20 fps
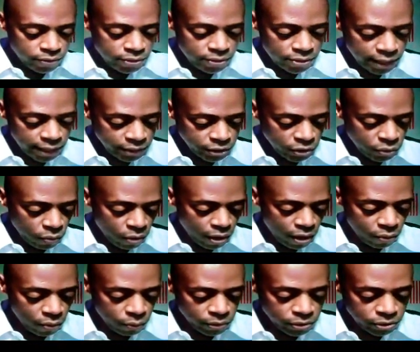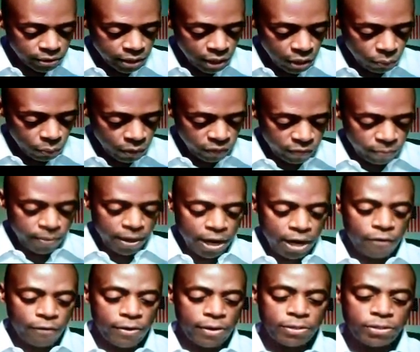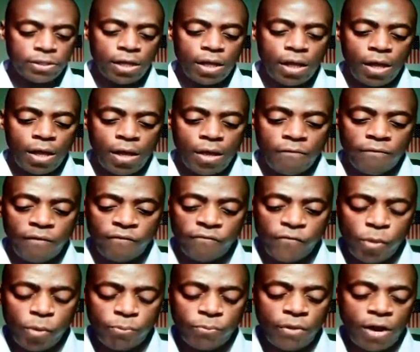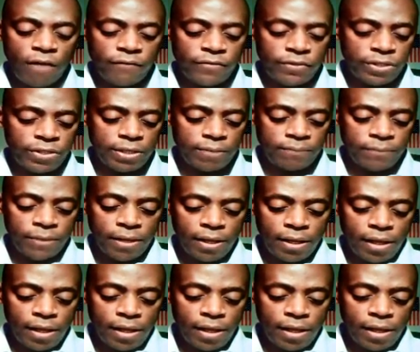with section 1, which dealt with Parrish fulfilled prophecy.